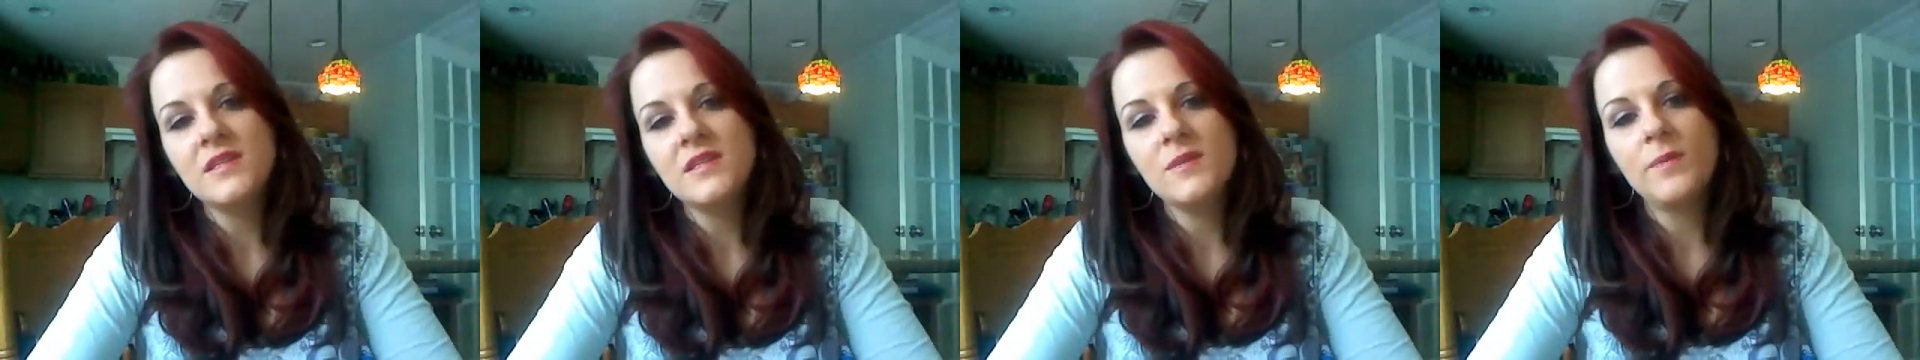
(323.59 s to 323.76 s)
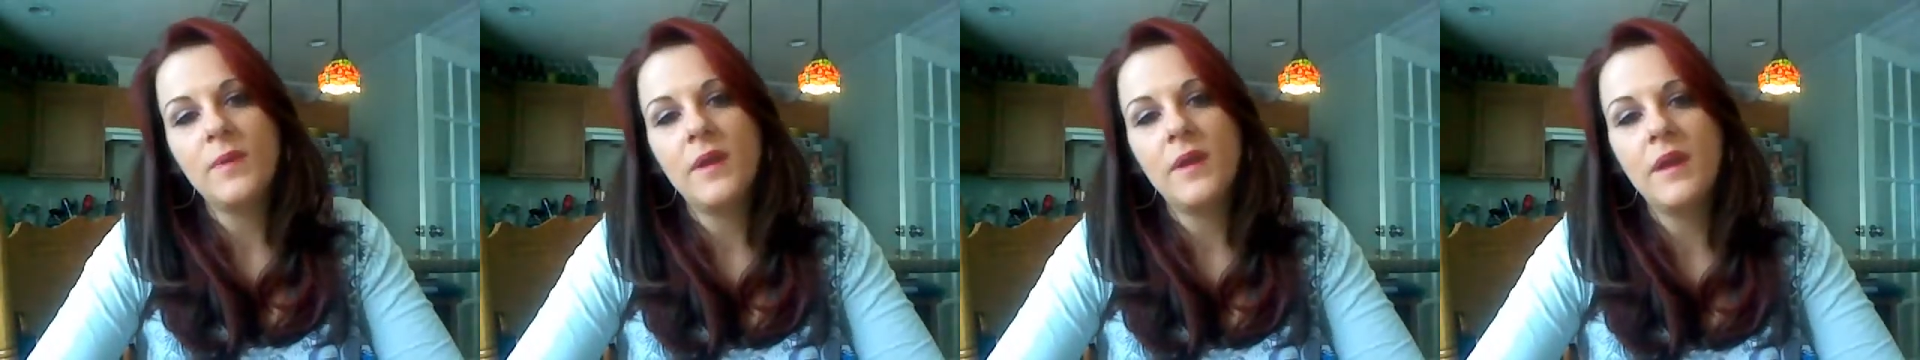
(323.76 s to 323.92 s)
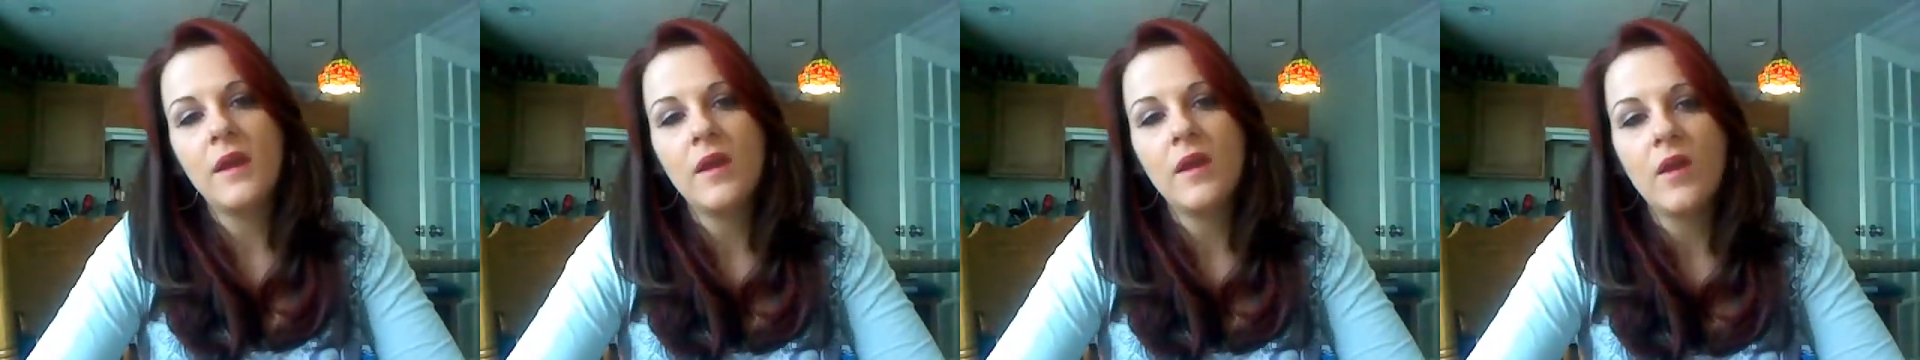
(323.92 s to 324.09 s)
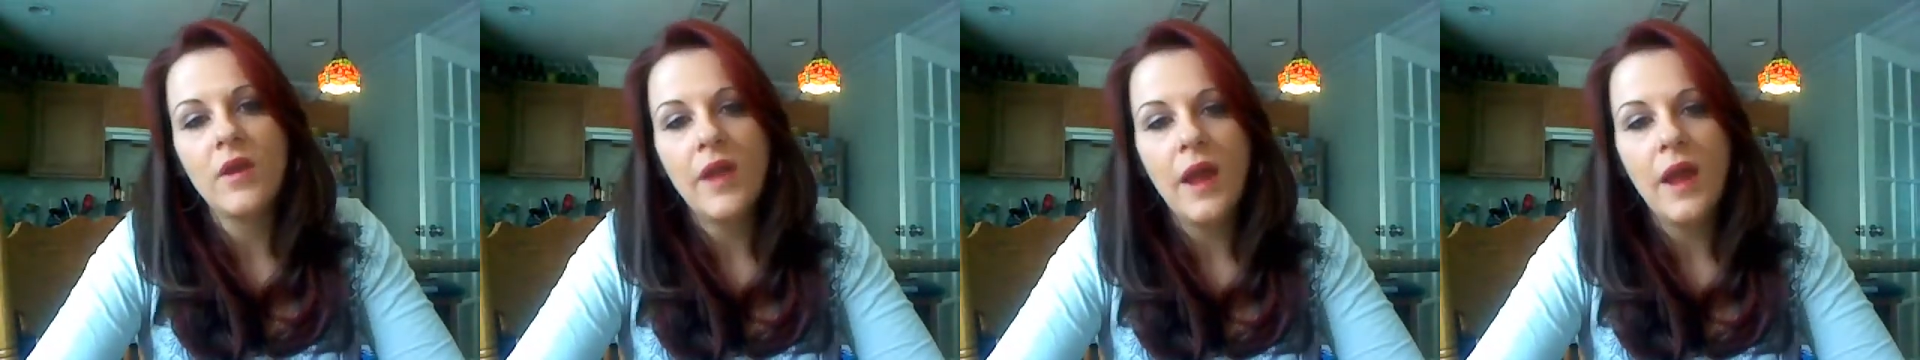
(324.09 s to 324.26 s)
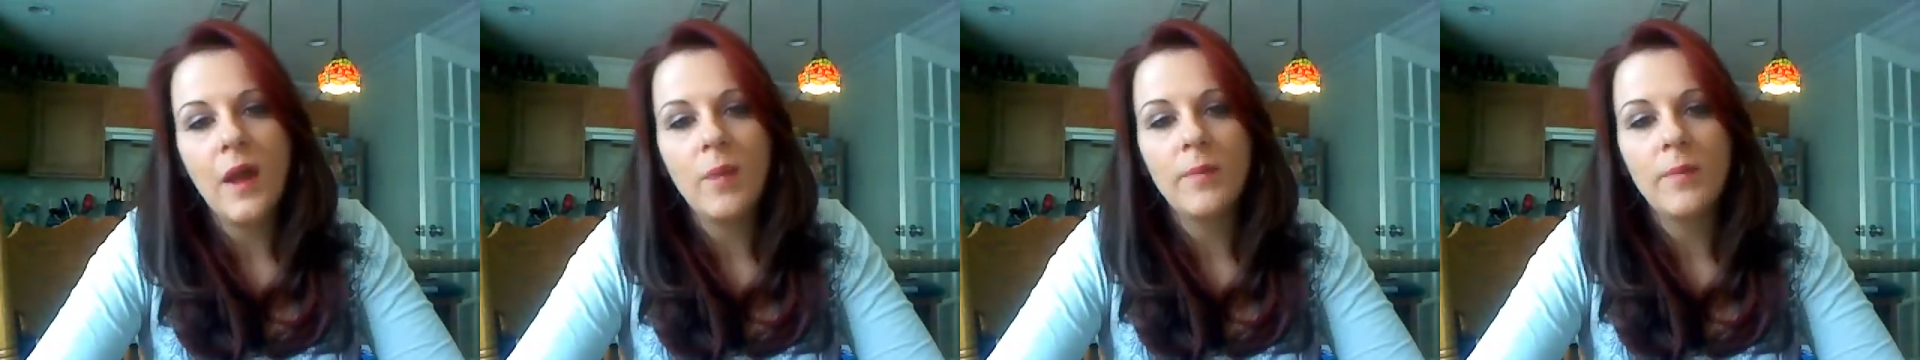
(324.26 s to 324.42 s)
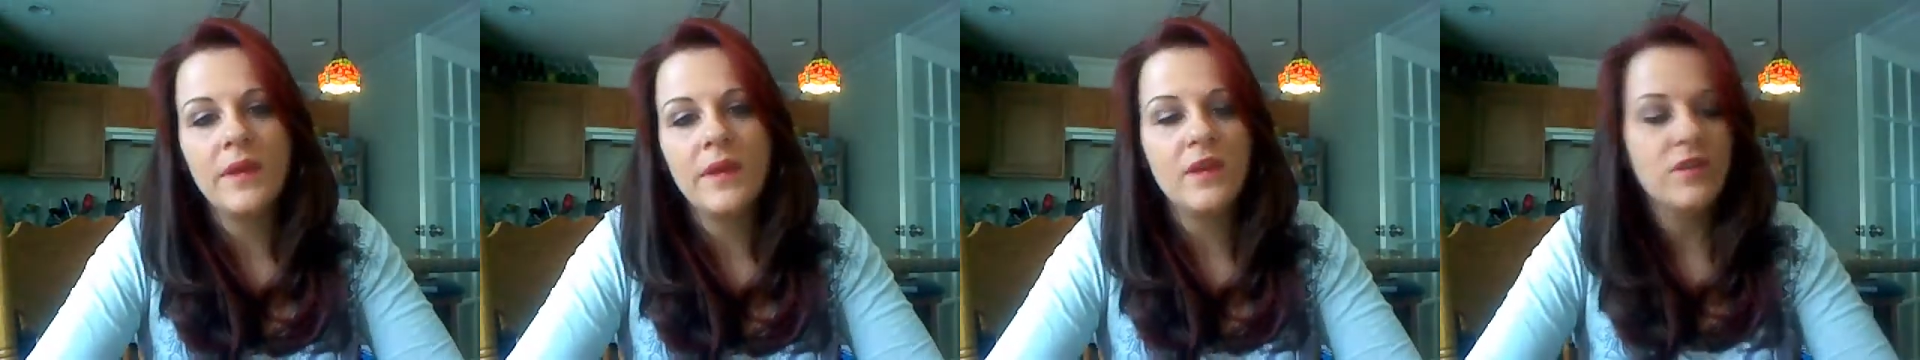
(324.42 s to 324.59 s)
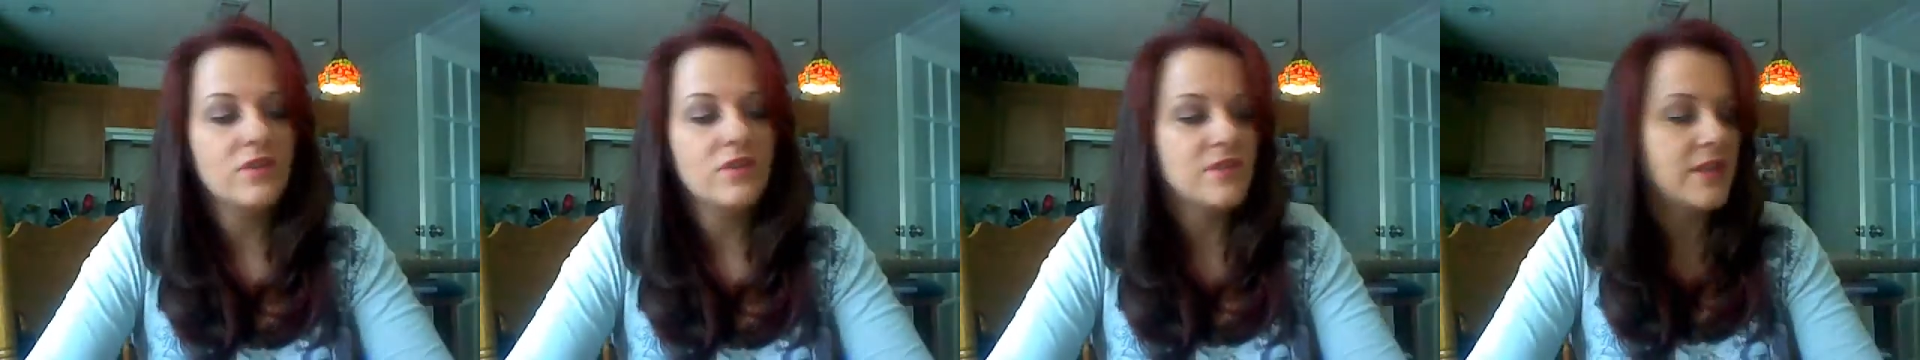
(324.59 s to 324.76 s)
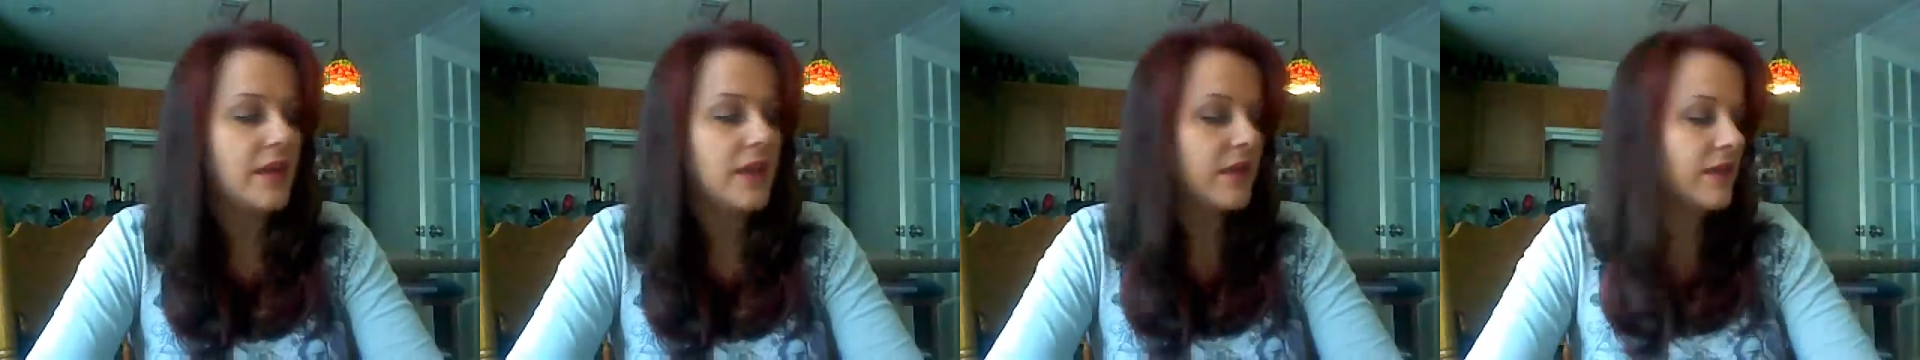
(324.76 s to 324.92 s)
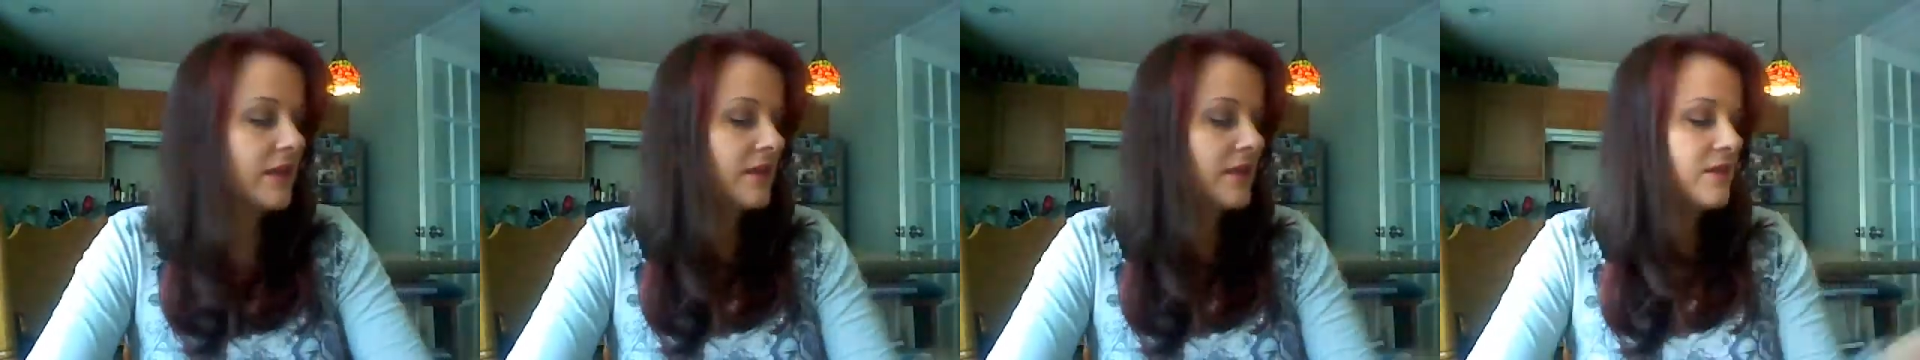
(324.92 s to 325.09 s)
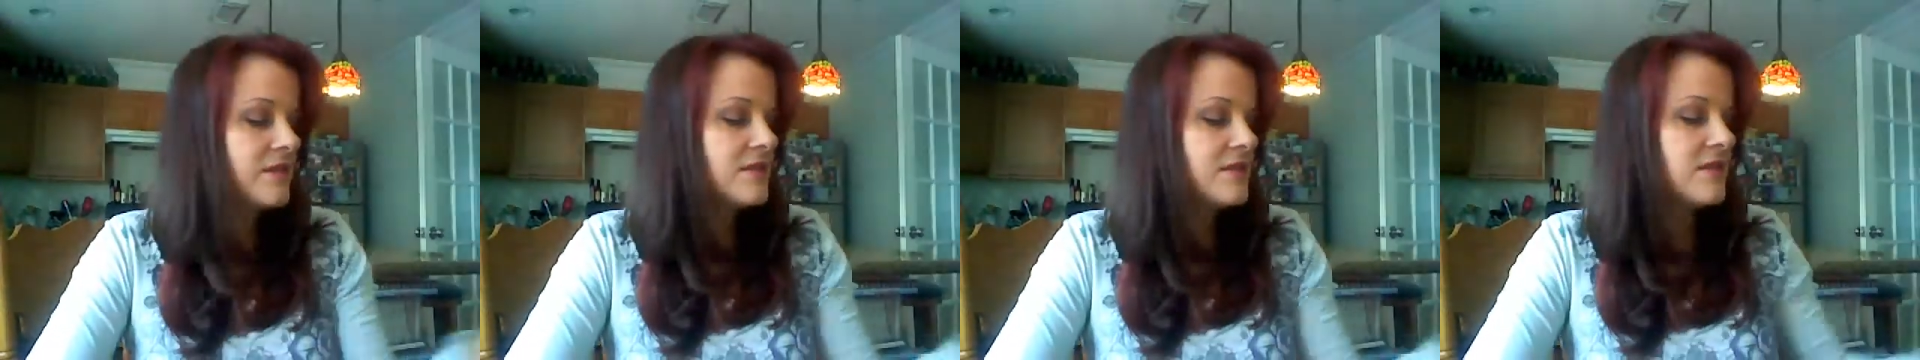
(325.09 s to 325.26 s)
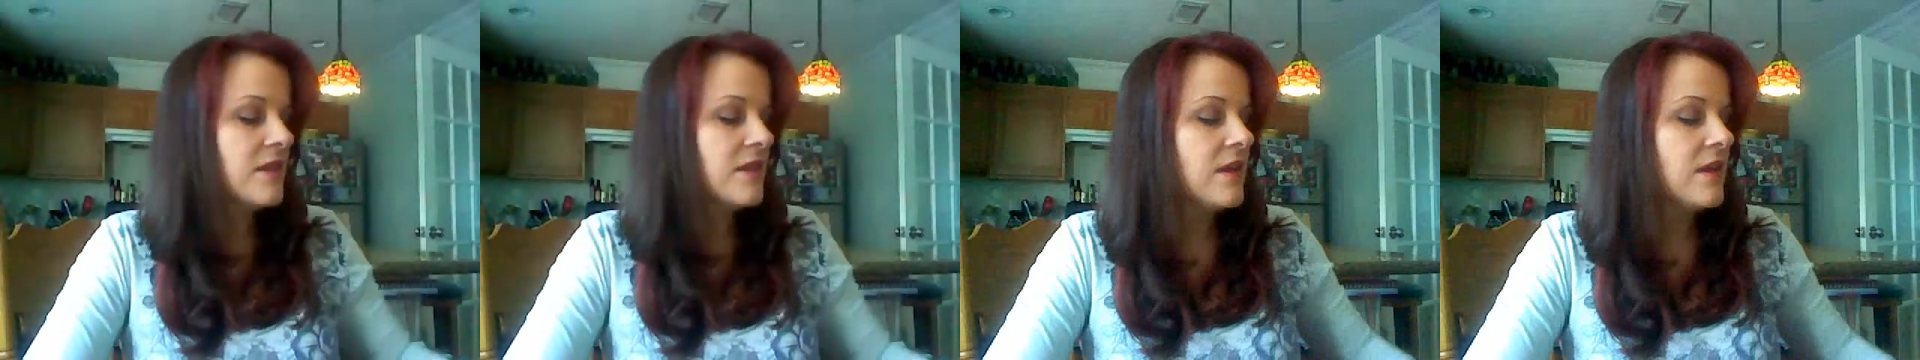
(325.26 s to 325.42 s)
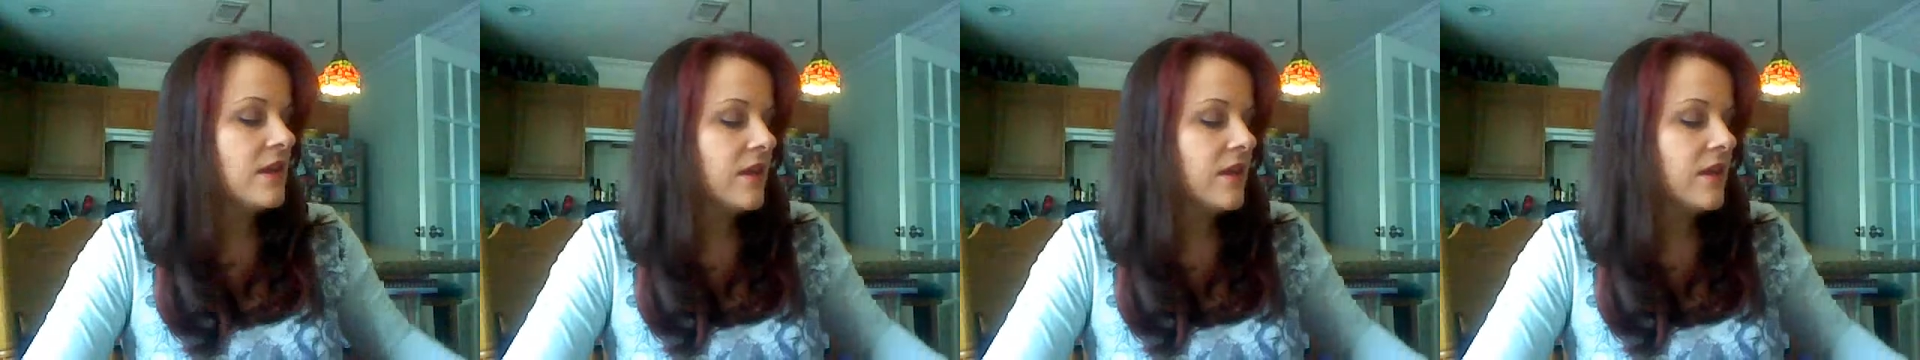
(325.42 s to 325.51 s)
depending on how big your deck is.